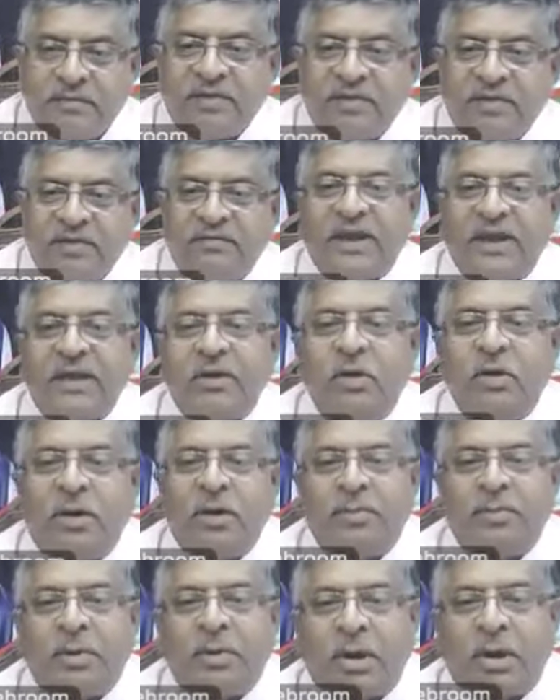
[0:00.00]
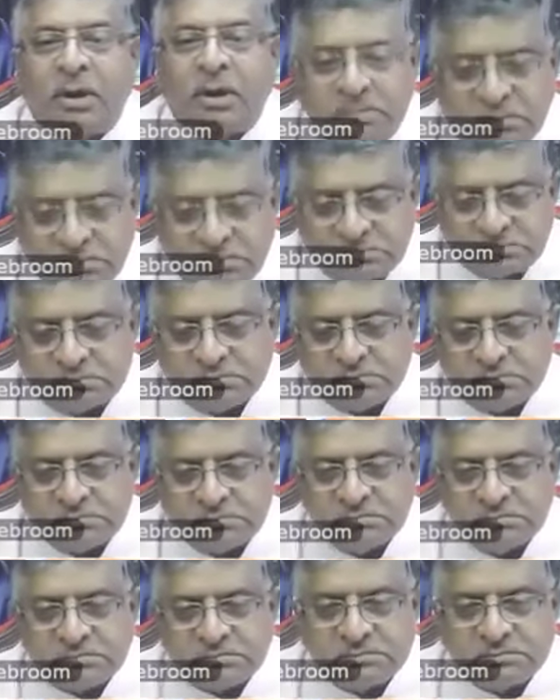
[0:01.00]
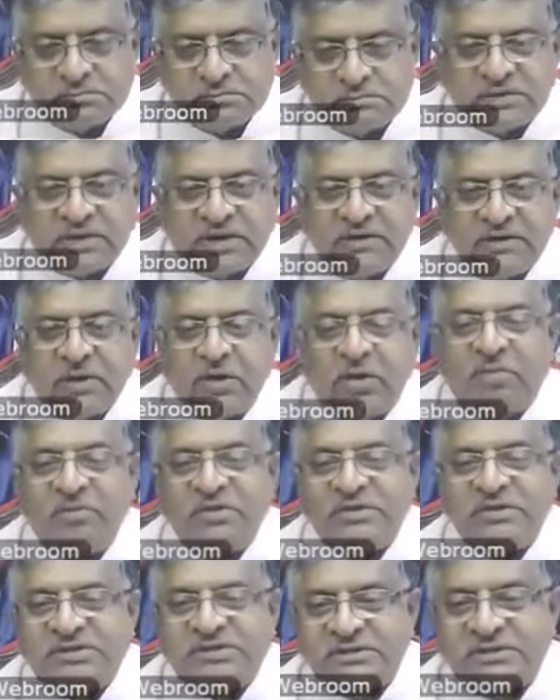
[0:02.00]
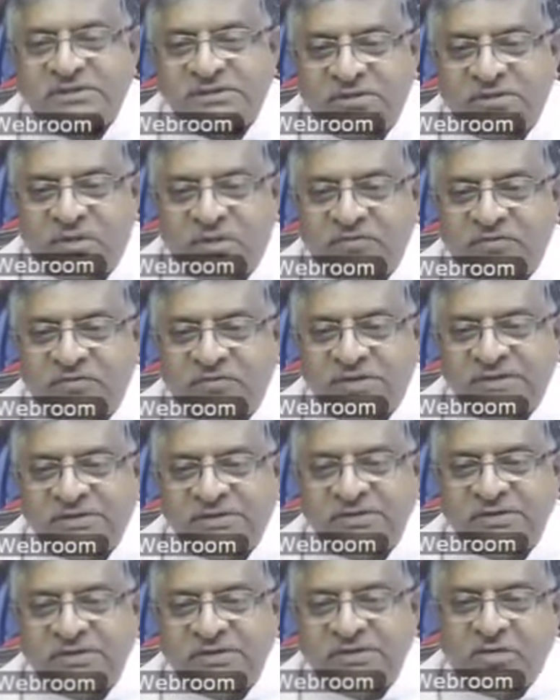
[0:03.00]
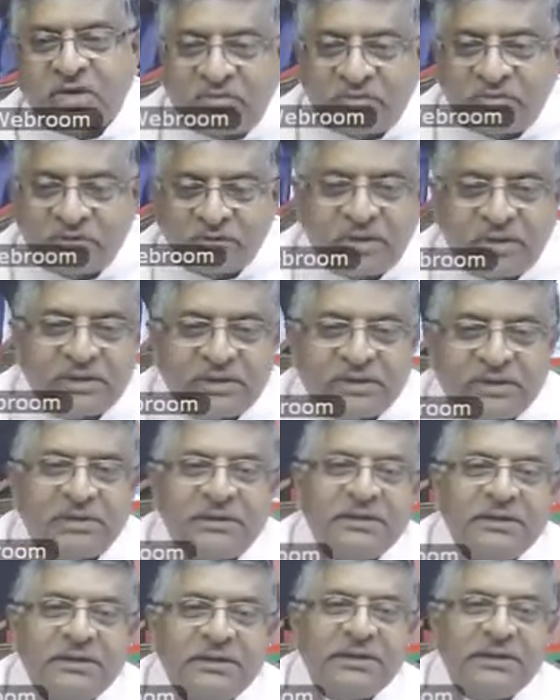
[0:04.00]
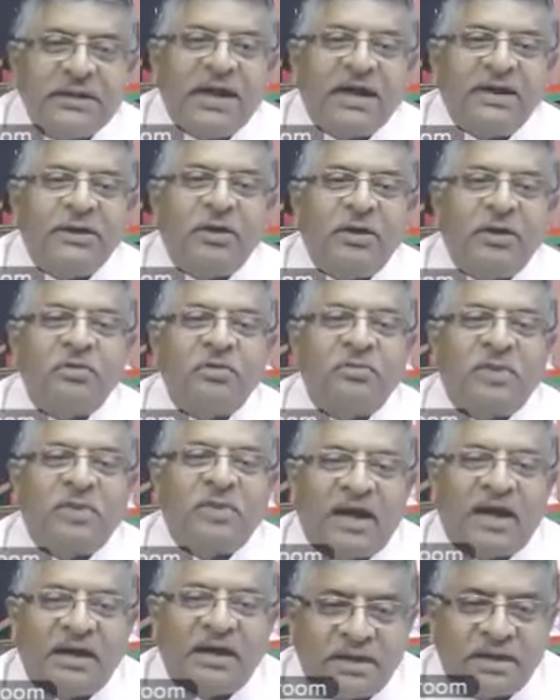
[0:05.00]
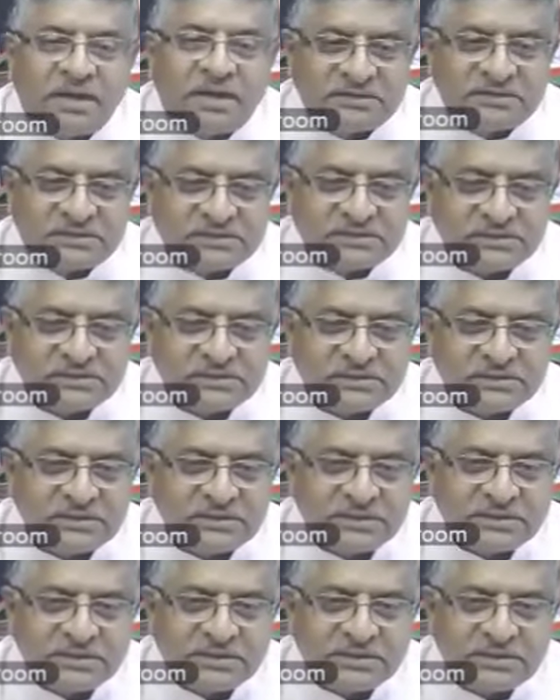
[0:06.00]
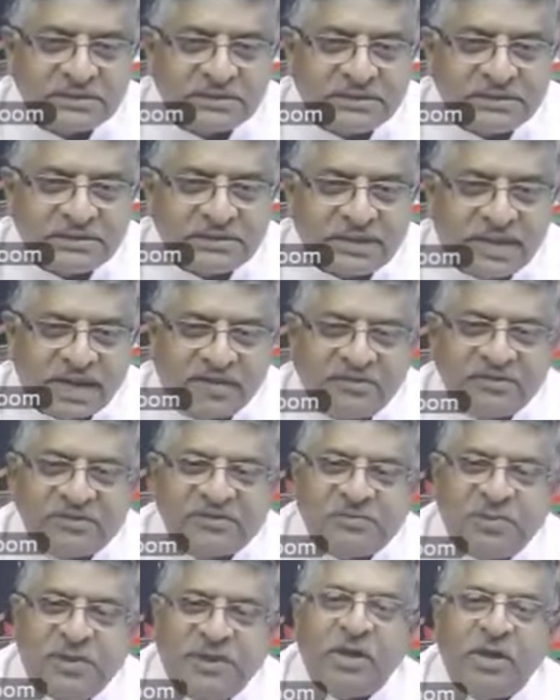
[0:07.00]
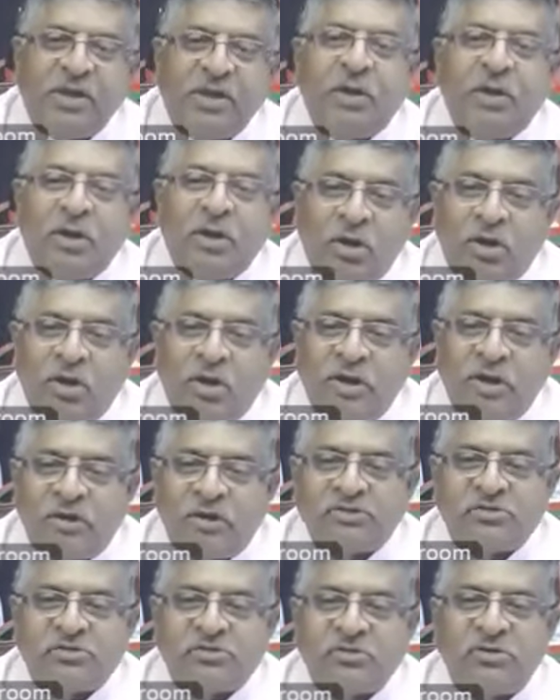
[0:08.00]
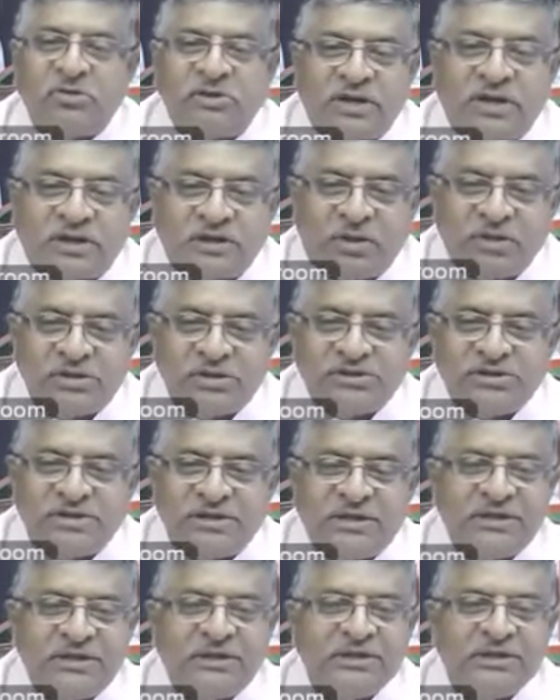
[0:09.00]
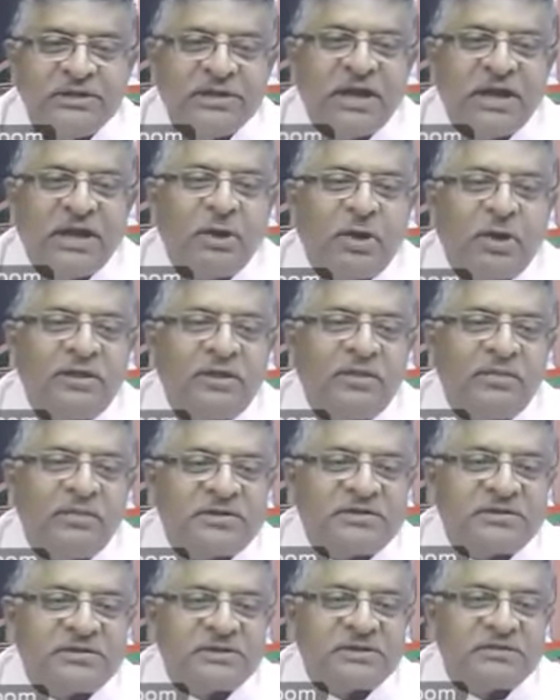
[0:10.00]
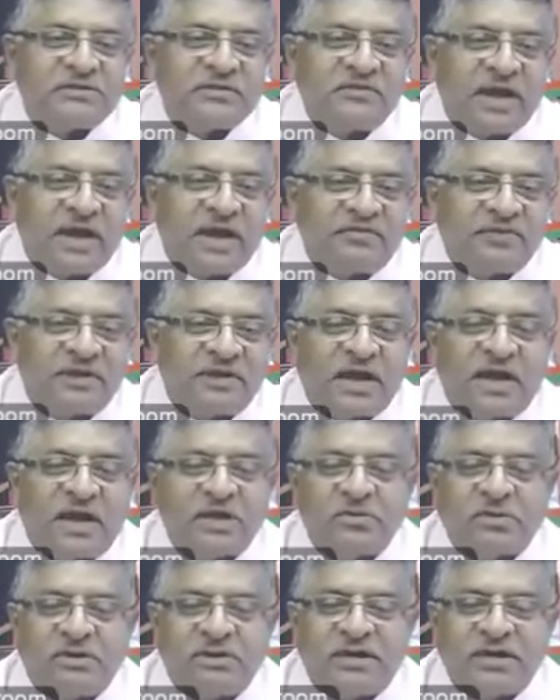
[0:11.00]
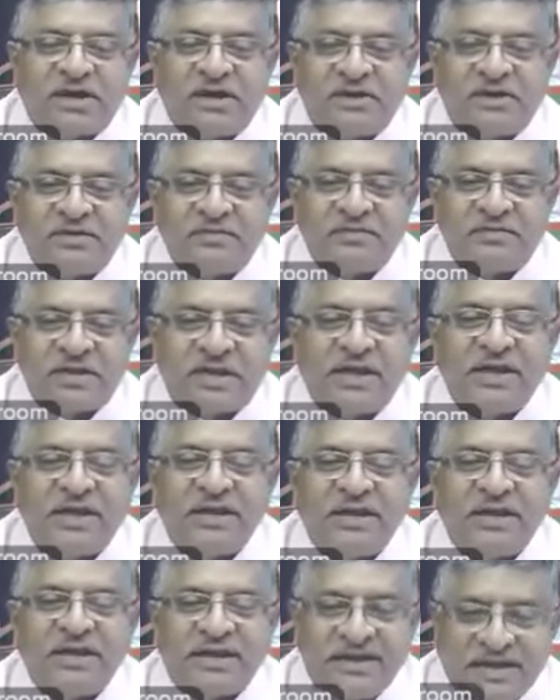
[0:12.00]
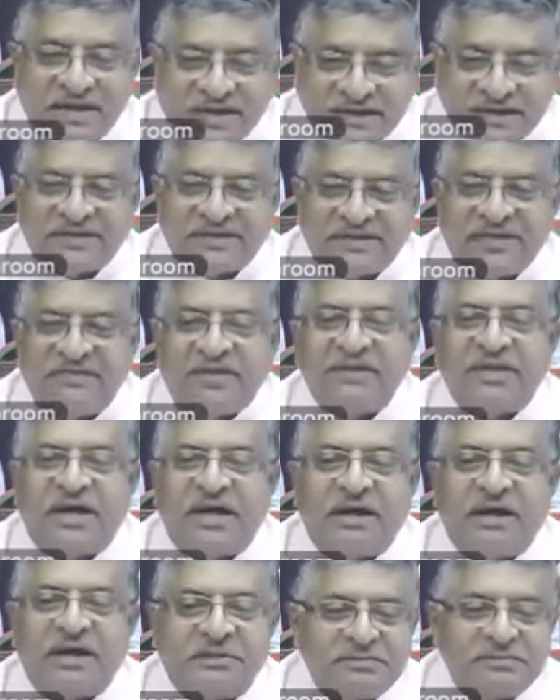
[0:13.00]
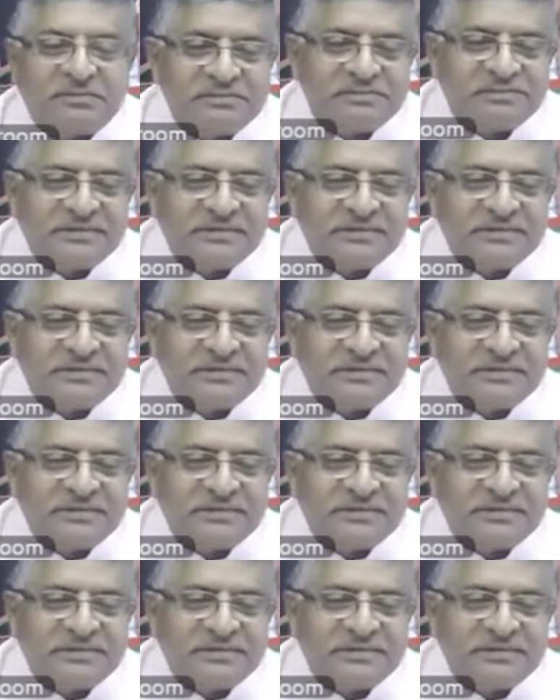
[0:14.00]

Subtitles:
Whenever I go abroad, the very longest conference in the Commonwealth, I had gone to Bahamas. I was speaking on law and also on technology, and all the ministers of Africa to other countries saying, let us give Aadhaar.